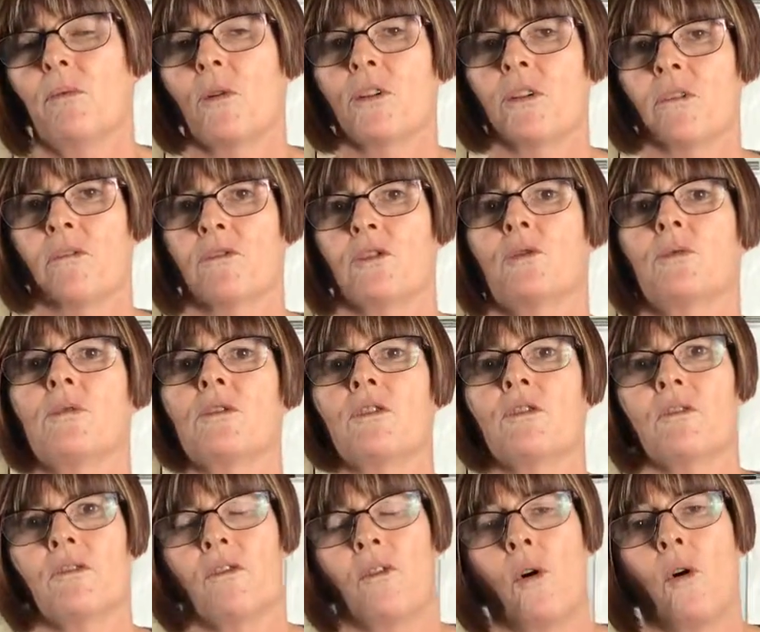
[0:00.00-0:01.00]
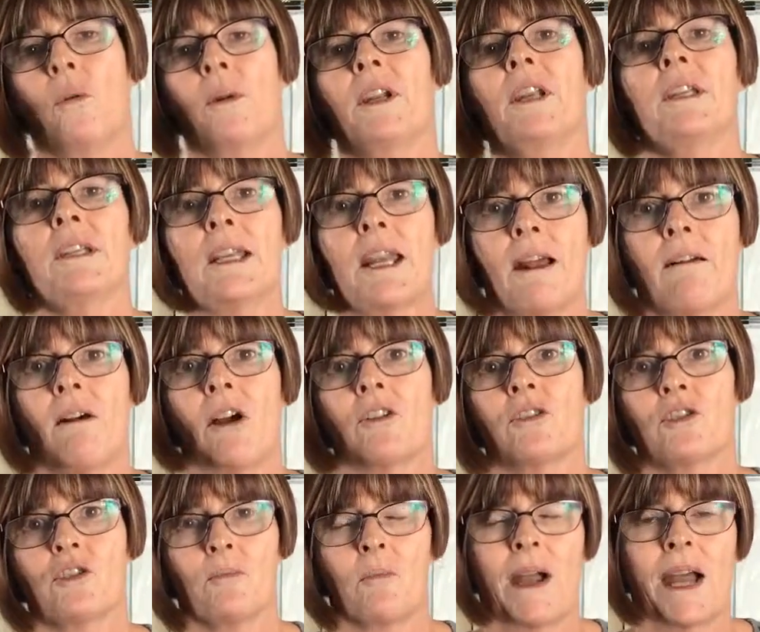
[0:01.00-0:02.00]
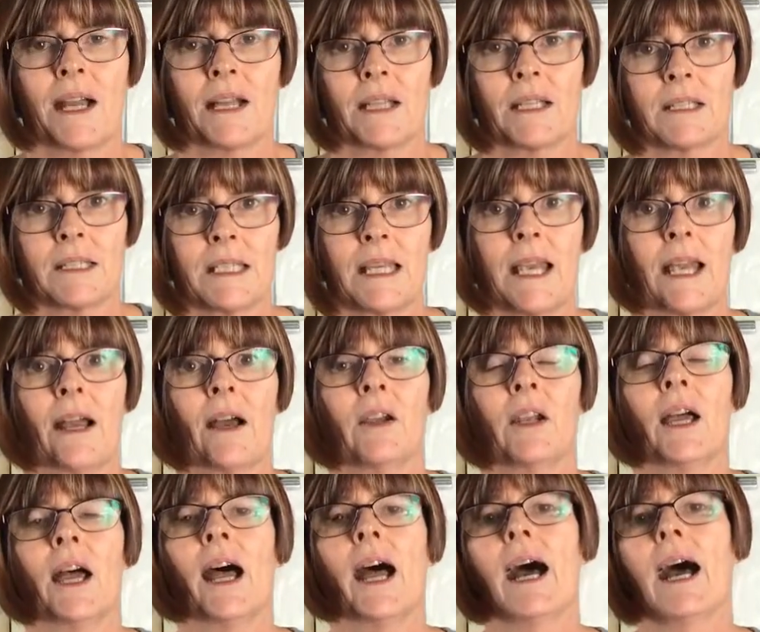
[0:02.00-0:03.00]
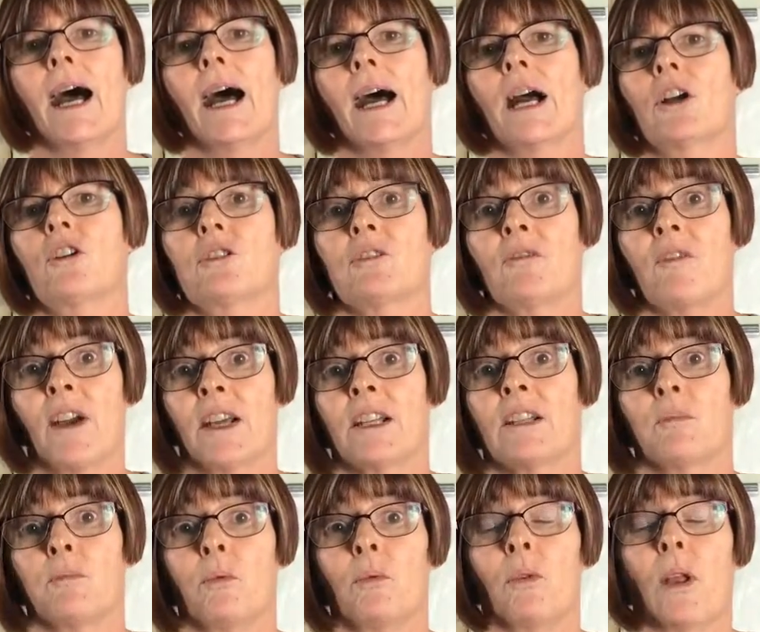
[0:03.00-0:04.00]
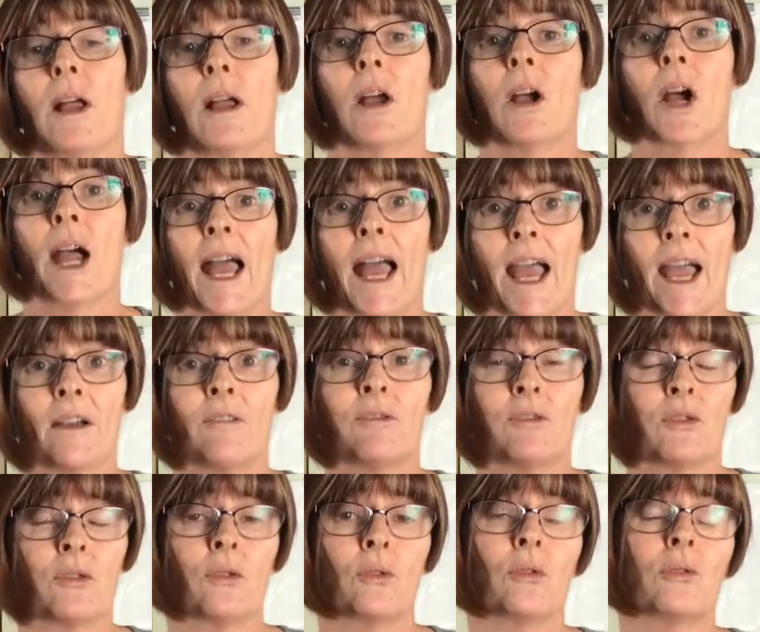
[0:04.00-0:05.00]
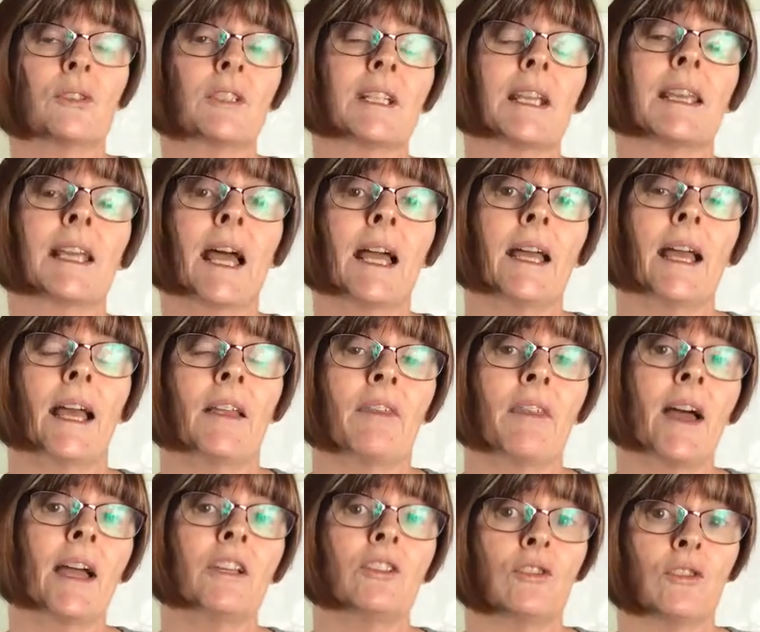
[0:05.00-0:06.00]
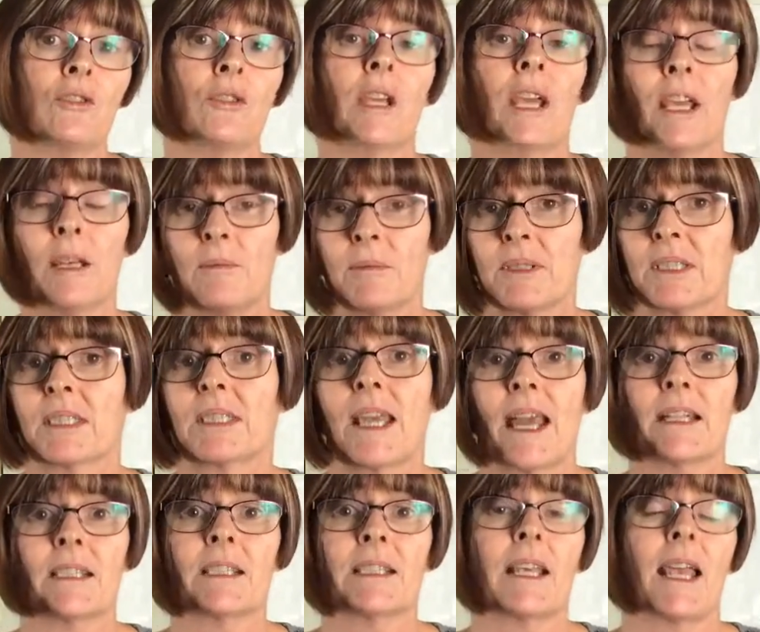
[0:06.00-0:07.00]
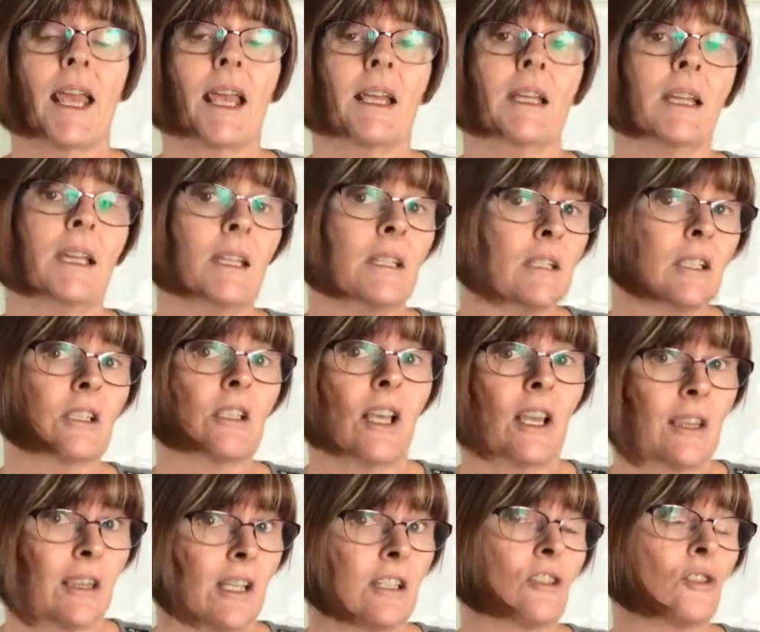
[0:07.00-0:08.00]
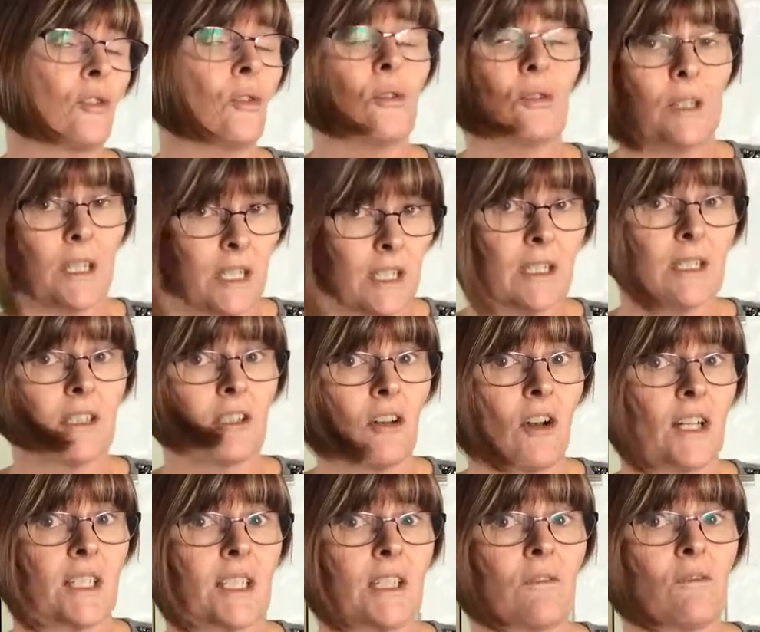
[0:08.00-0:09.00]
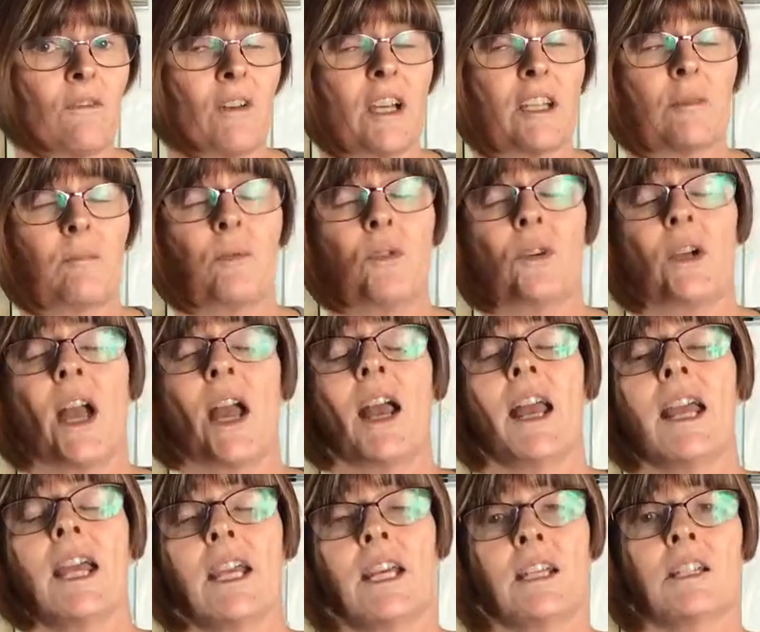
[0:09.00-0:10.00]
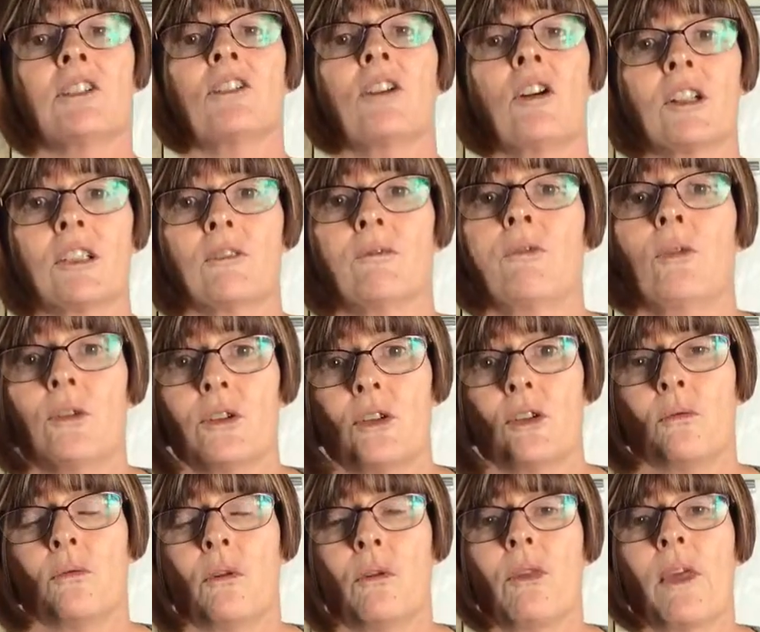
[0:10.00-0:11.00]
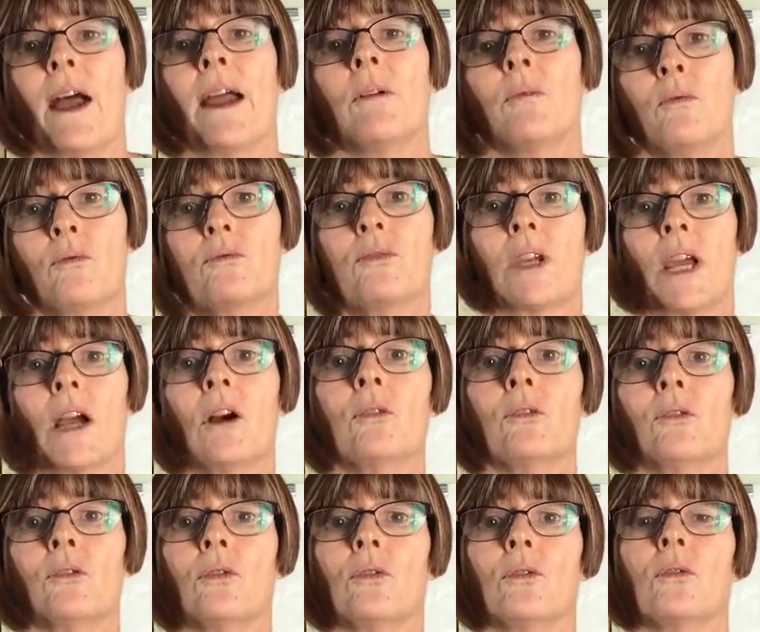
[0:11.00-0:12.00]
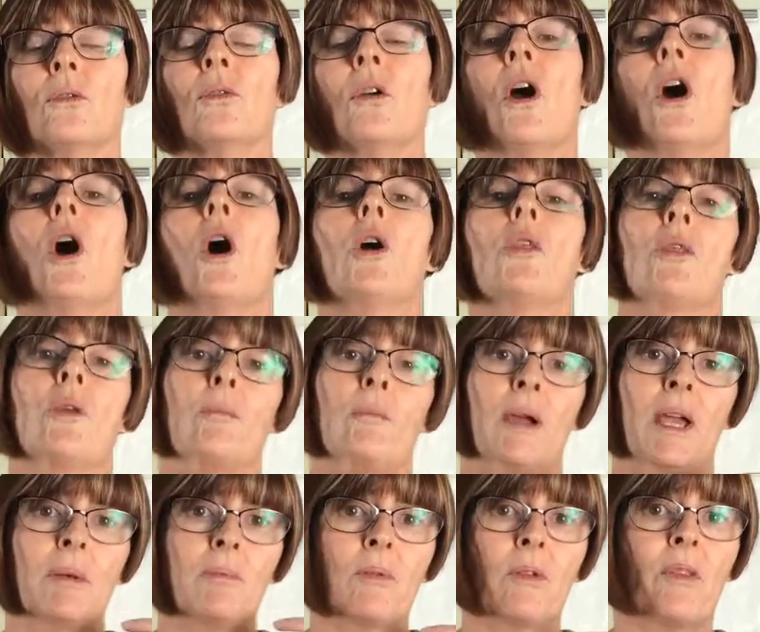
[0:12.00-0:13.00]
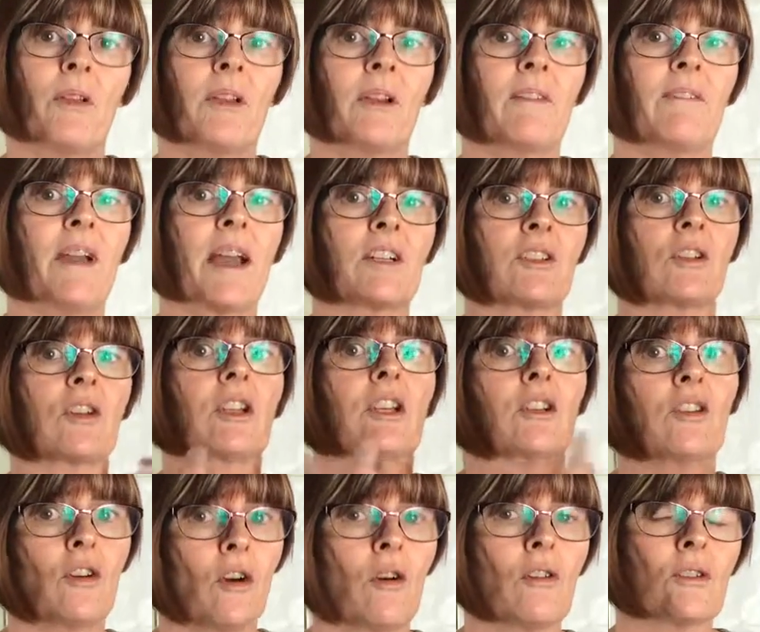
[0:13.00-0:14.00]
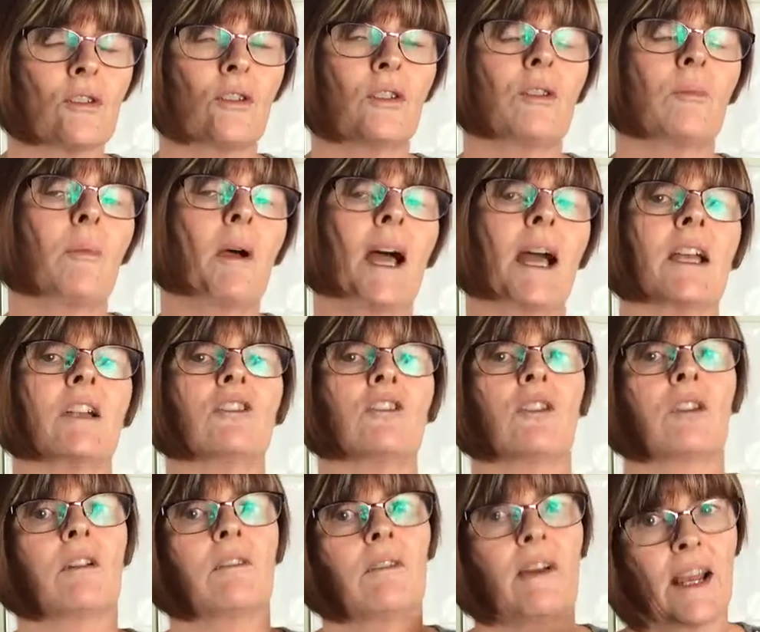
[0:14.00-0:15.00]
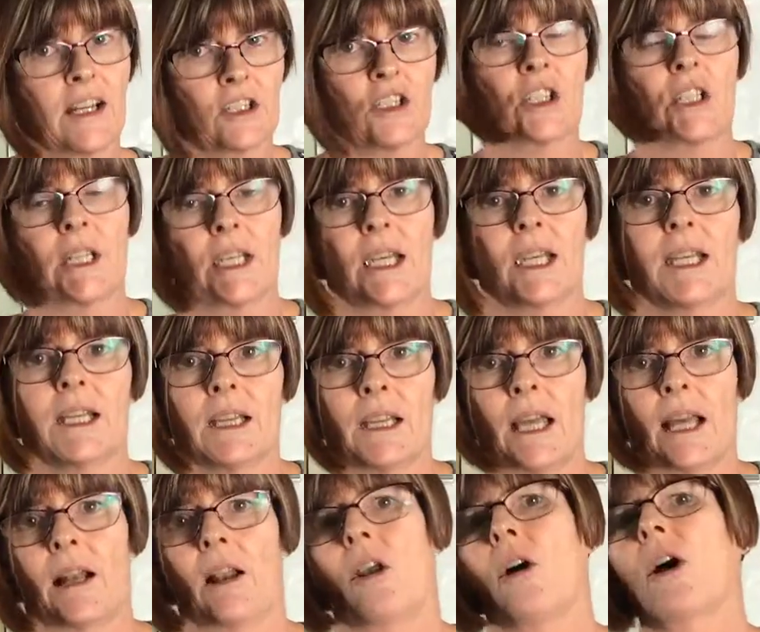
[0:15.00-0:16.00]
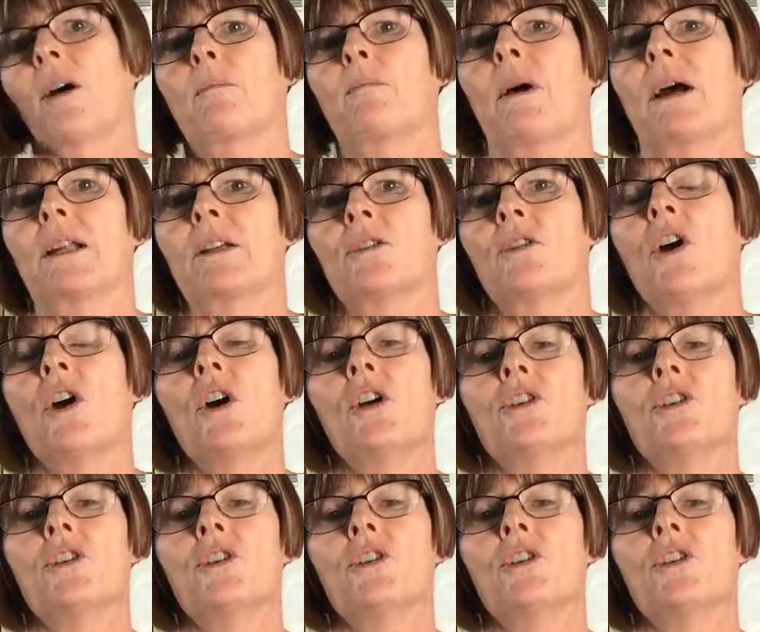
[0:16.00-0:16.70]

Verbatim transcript: What you do is you've already narrowed your market down because uh, Facebook have tools and they and they do keep stats and ins- that's called insights in Facebook insights for you where they will tell you the people that have actually gone to your page, that have actually hit that like button.